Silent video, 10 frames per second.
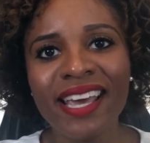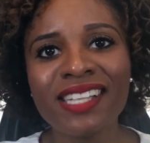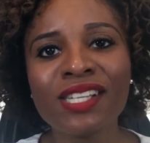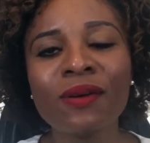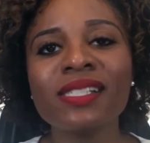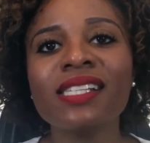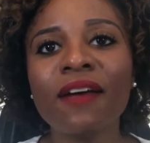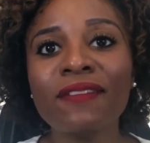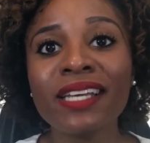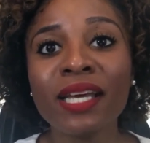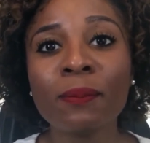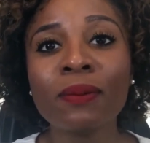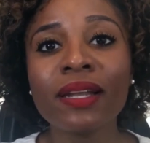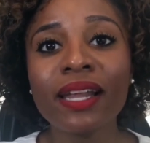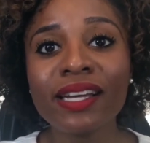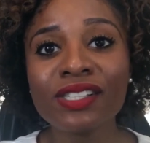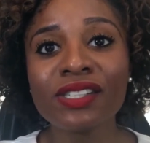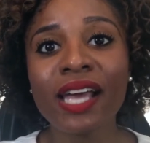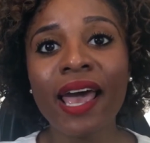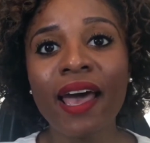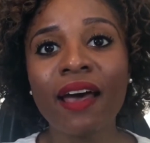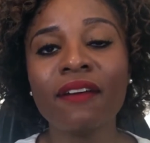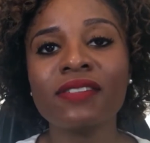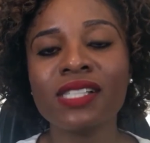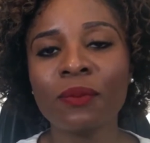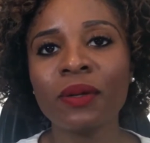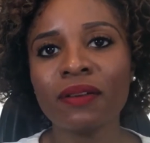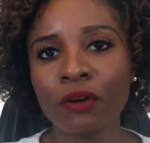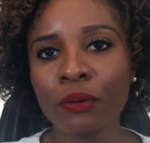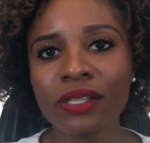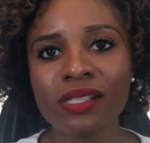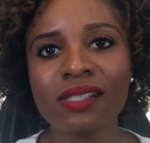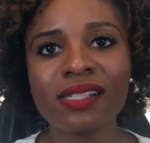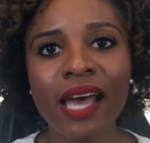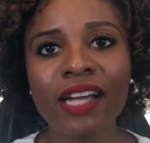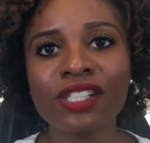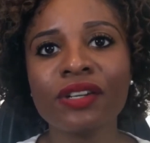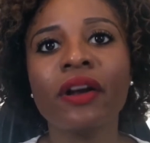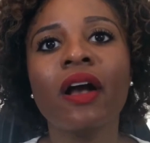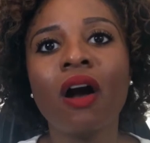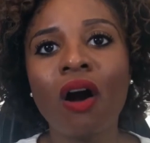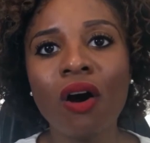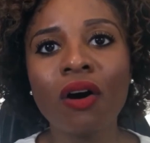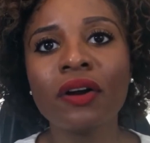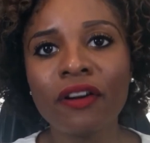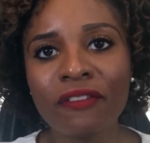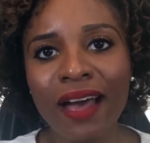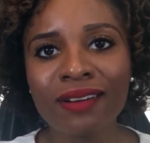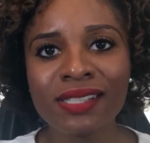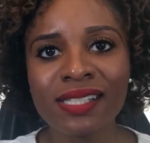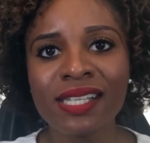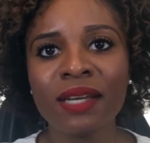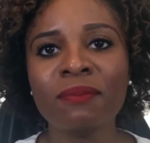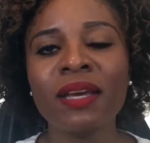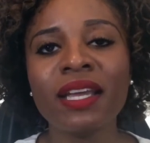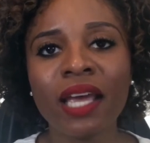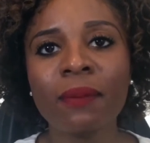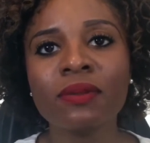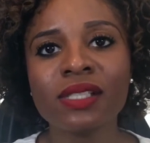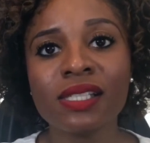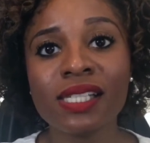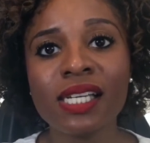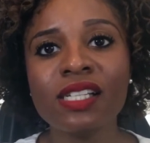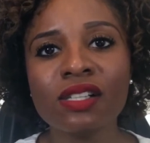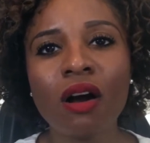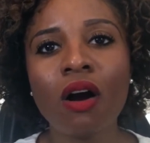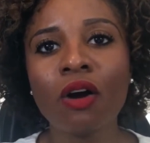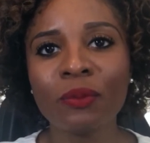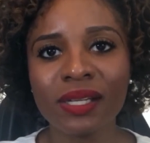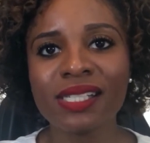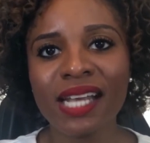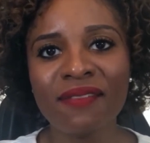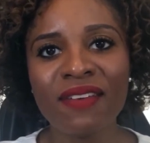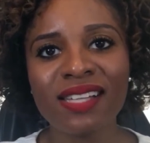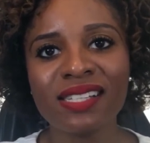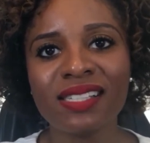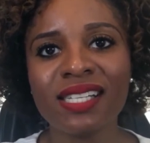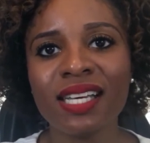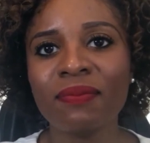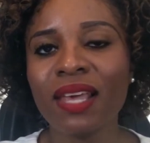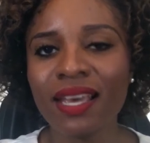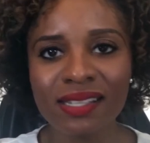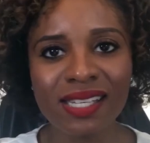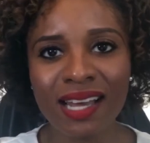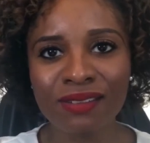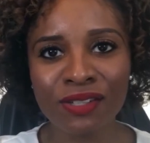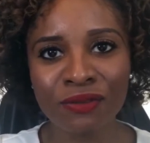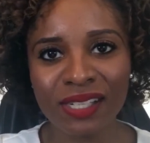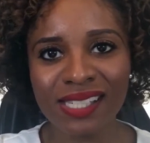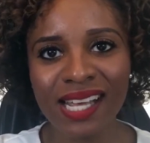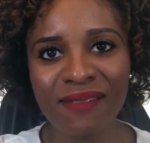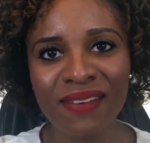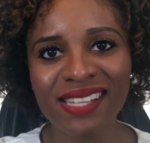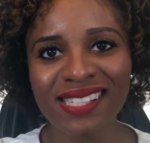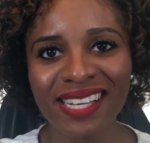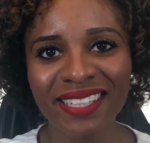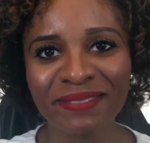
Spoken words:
And so it's definitely a pleasure to have someone of Chris's stature on our faculty team, being able to teach our real estate investing team the ins and outs of real estate investing.